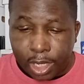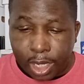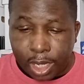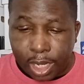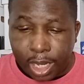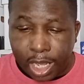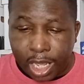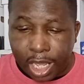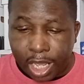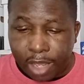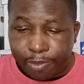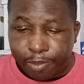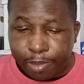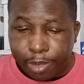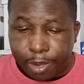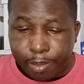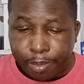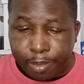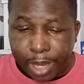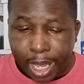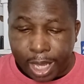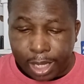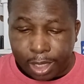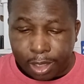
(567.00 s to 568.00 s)
have been
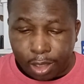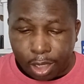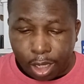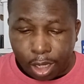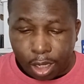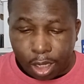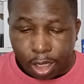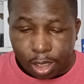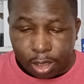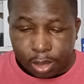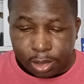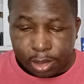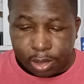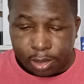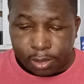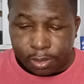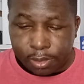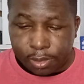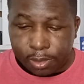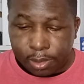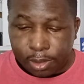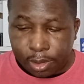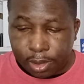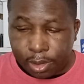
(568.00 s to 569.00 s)
backlogged.
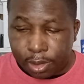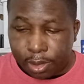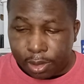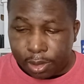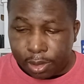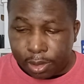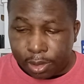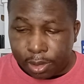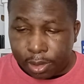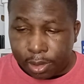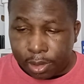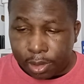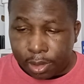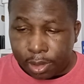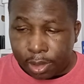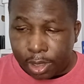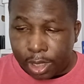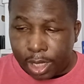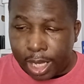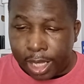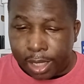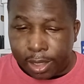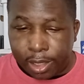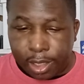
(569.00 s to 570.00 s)

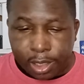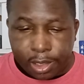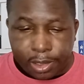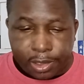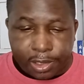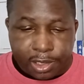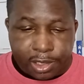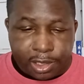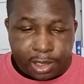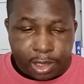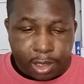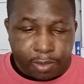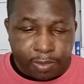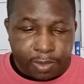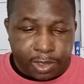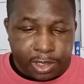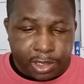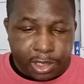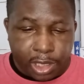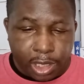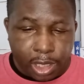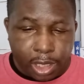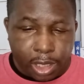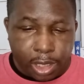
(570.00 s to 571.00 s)
And this
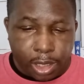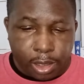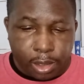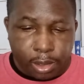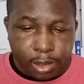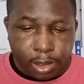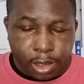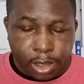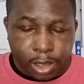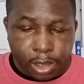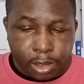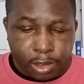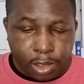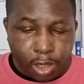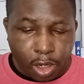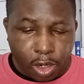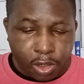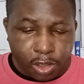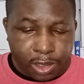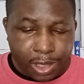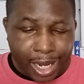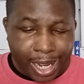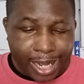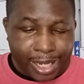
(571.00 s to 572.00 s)
series here,
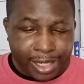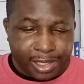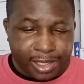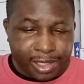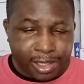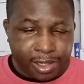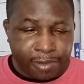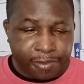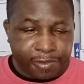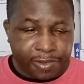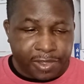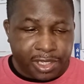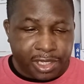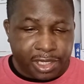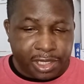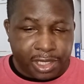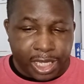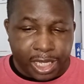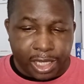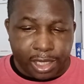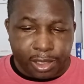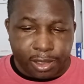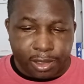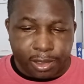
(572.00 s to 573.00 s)
Dark Knights of
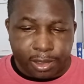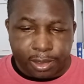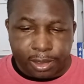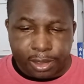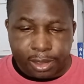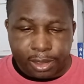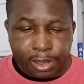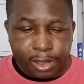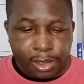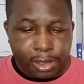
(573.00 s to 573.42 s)
Steel.